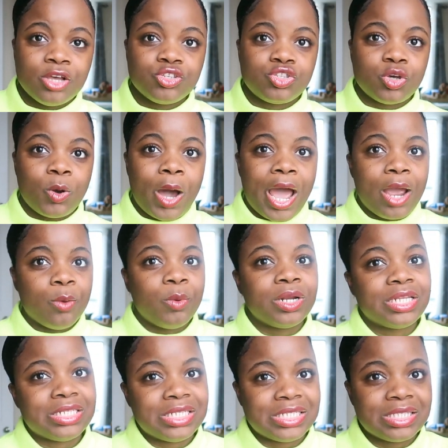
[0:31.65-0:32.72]
So I
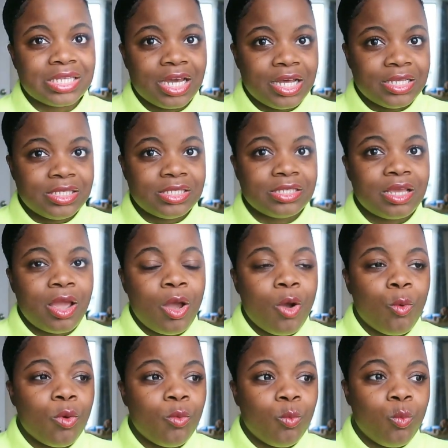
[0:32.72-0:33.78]
want to discuss
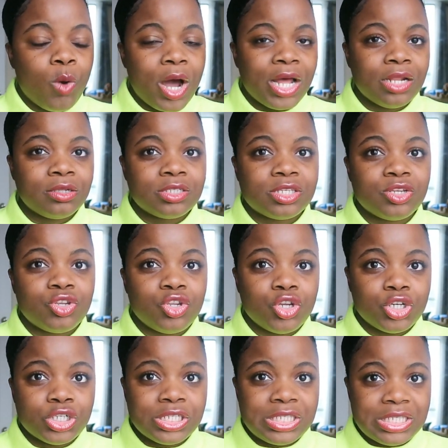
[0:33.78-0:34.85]
what
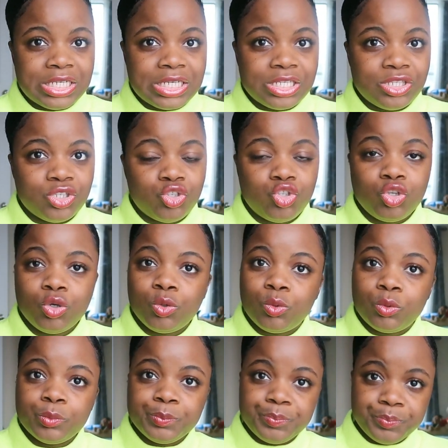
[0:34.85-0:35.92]
nurses
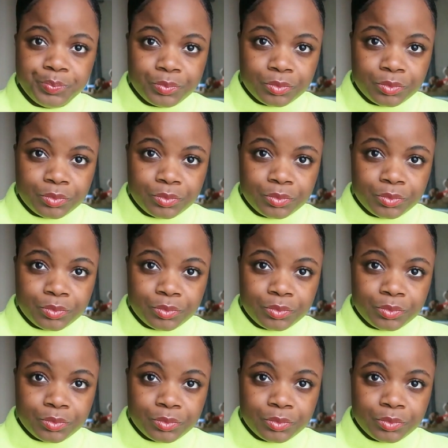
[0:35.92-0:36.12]
do